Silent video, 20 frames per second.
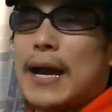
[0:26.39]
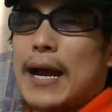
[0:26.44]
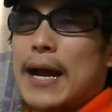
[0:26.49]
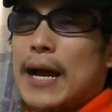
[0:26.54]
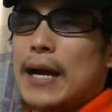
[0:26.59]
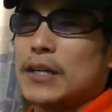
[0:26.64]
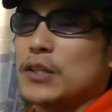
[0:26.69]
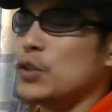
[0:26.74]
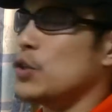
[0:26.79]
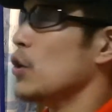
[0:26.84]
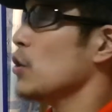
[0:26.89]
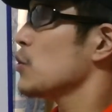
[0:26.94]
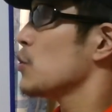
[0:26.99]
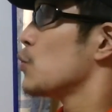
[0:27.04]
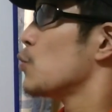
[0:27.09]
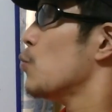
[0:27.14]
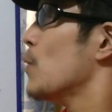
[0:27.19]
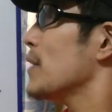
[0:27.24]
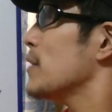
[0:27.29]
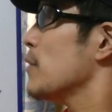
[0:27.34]
I
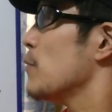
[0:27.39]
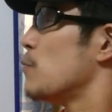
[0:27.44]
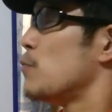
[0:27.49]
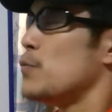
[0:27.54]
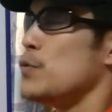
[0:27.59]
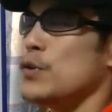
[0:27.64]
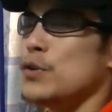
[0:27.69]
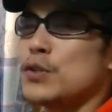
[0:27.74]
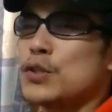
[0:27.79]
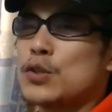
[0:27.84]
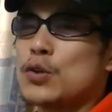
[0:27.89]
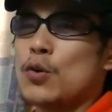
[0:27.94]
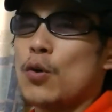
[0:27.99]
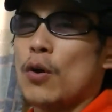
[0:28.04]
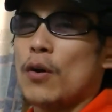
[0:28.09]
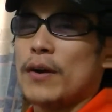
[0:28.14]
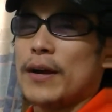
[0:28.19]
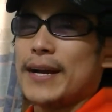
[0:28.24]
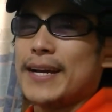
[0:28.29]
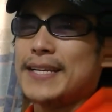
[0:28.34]
got quite a few
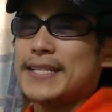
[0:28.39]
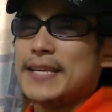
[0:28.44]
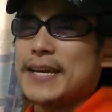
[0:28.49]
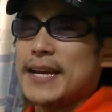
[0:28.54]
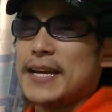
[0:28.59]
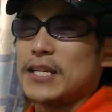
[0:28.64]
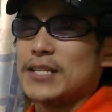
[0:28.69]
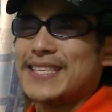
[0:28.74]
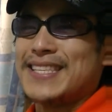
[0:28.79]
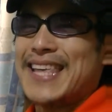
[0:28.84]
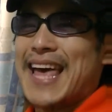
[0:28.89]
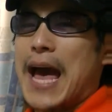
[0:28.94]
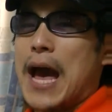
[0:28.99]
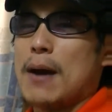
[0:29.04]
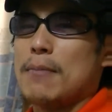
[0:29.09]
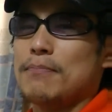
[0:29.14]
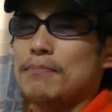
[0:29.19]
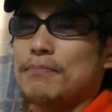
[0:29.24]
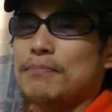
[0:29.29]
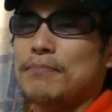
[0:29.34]
score in the
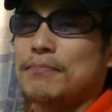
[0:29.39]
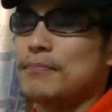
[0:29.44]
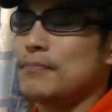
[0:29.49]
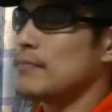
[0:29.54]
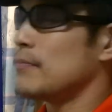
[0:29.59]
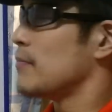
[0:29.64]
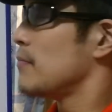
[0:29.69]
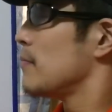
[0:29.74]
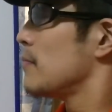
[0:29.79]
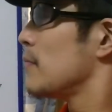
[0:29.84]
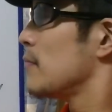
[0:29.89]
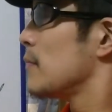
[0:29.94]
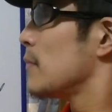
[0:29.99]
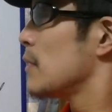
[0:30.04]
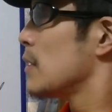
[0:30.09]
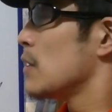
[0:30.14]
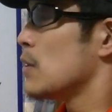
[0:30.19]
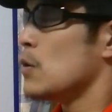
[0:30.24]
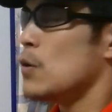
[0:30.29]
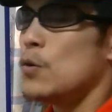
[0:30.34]
exam.
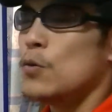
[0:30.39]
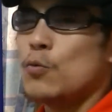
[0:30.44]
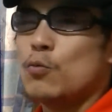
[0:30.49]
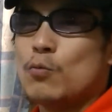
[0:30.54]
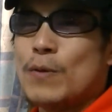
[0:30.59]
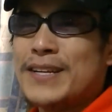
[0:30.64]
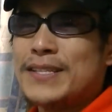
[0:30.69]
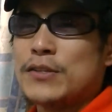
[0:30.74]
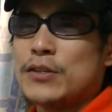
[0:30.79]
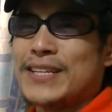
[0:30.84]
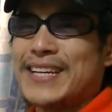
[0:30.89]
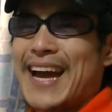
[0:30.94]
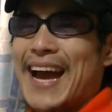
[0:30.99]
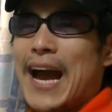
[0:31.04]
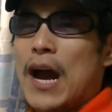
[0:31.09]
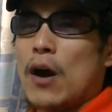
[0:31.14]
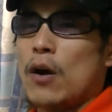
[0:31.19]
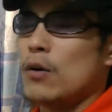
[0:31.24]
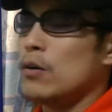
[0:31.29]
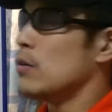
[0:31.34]
Way to
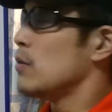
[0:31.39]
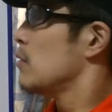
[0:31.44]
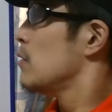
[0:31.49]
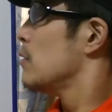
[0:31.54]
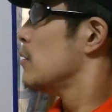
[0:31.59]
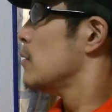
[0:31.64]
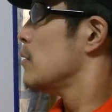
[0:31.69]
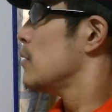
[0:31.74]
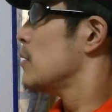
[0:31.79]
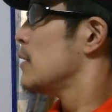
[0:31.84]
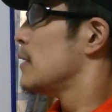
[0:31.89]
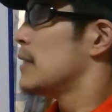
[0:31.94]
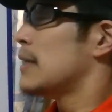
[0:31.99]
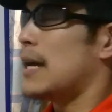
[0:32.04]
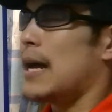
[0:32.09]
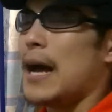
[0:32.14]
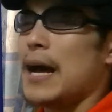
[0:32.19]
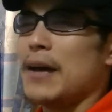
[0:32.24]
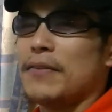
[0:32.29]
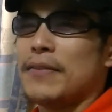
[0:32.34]
go.
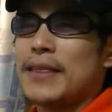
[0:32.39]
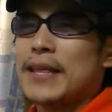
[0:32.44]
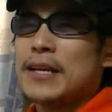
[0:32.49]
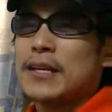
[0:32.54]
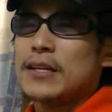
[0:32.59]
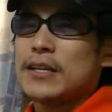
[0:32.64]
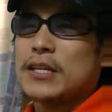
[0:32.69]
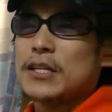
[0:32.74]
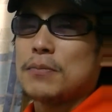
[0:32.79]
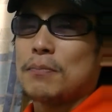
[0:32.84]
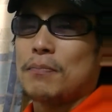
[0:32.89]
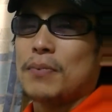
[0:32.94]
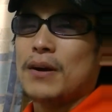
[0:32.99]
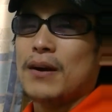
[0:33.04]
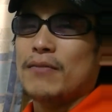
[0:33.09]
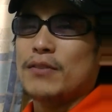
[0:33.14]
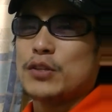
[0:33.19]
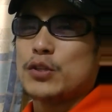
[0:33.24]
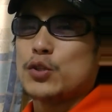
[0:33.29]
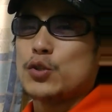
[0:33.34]
I think it
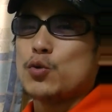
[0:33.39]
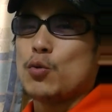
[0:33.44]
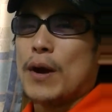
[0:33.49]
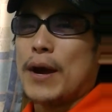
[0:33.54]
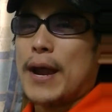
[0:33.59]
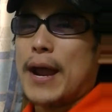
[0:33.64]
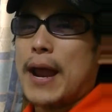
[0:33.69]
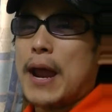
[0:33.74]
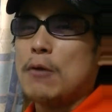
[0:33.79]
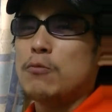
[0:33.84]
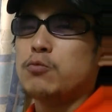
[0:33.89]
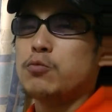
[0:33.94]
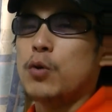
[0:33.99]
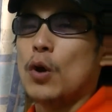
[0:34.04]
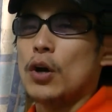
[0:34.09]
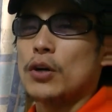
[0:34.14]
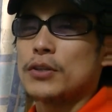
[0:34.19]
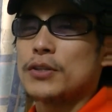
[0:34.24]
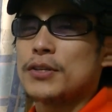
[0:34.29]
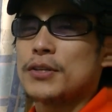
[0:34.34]
proves your
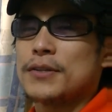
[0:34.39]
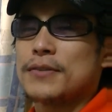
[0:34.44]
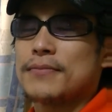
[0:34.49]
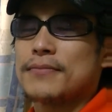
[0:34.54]
effort.